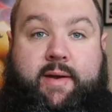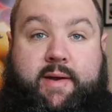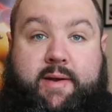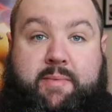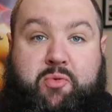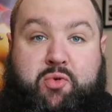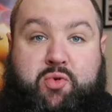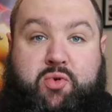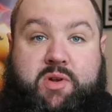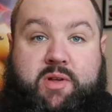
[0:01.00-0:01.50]

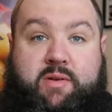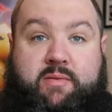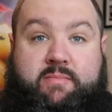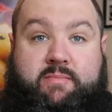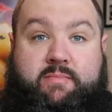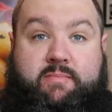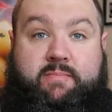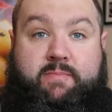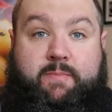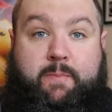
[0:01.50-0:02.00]
I'm on it.
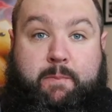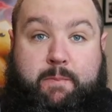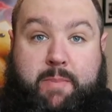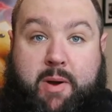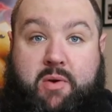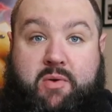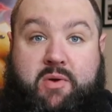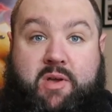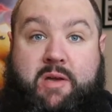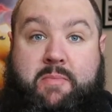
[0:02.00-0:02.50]

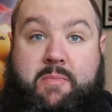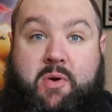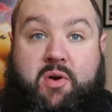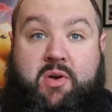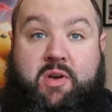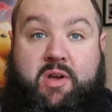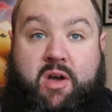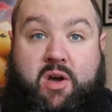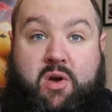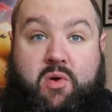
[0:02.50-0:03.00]

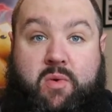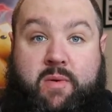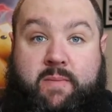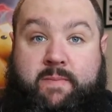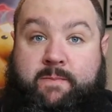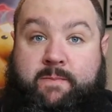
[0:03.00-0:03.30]
Pokemon Go.